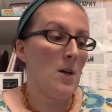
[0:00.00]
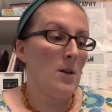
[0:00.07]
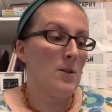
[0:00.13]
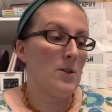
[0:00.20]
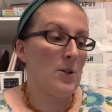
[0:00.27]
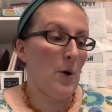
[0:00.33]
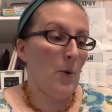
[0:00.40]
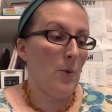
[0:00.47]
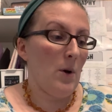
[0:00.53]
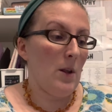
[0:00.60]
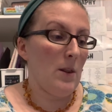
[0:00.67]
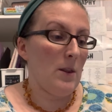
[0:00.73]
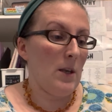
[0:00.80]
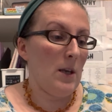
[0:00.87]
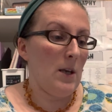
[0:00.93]
So
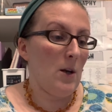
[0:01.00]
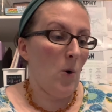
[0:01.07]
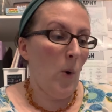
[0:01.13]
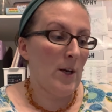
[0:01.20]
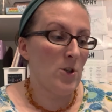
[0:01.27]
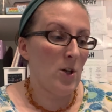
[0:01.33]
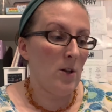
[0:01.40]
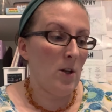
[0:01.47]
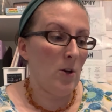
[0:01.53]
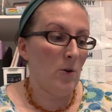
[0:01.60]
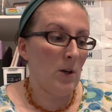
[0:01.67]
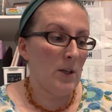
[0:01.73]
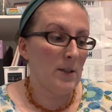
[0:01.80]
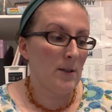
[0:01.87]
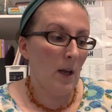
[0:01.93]
the question that you
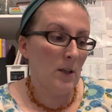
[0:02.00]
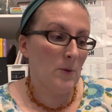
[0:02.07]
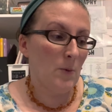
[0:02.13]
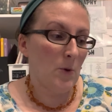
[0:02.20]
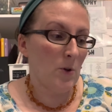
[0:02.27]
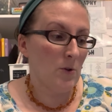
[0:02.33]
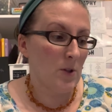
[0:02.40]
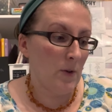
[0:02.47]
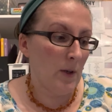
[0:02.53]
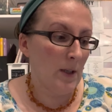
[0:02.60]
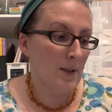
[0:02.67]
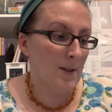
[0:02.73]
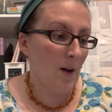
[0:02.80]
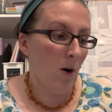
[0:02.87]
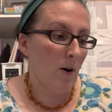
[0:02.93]
can discuss with your
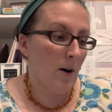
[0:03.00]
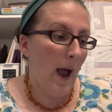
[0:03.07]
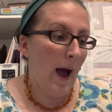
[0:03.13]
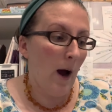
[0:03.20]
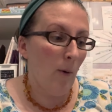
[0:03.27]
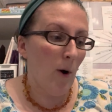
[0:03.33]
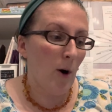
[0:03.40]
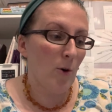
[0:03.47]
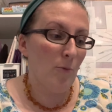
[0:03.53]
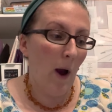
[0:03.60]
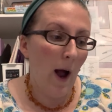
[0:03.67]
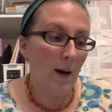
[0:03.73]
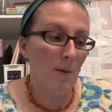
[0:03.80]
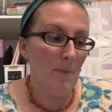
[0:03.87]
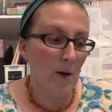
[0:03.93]
students are, how are
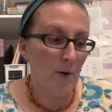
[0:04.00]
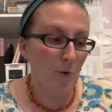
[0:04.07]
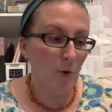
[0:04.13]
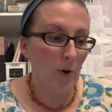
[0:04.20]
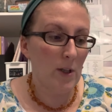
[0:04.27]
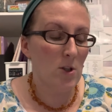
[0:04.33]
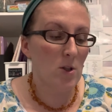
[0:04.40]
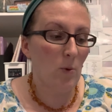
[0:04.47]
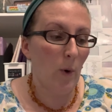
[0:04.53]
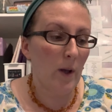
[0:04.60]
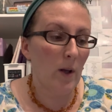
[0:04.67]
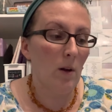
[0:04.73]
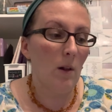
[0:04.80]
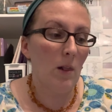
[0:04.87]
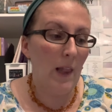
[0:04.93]
rock, mineral, and
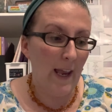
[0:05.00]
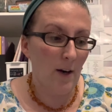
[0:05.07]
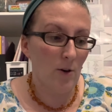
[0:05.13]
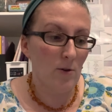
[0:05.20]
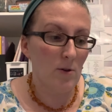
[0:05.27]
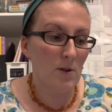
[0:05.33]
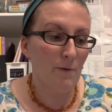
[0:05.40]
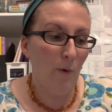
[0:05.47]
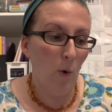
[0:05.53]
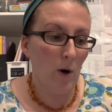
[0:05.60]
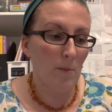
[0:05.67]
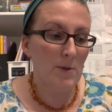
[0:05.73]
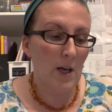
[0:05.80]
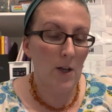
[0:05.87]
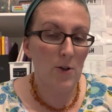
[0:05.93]
soil layers
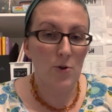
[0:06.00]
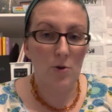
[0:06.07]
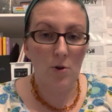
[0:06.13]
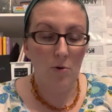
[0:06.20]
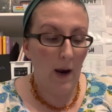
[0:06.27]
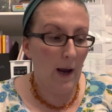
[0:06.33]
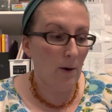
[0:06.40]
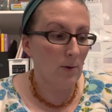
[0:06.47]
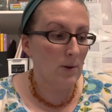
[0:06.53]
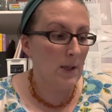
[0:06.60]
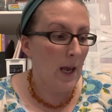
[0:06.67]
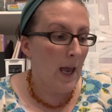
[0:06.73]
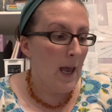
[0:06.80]
formed under the ground,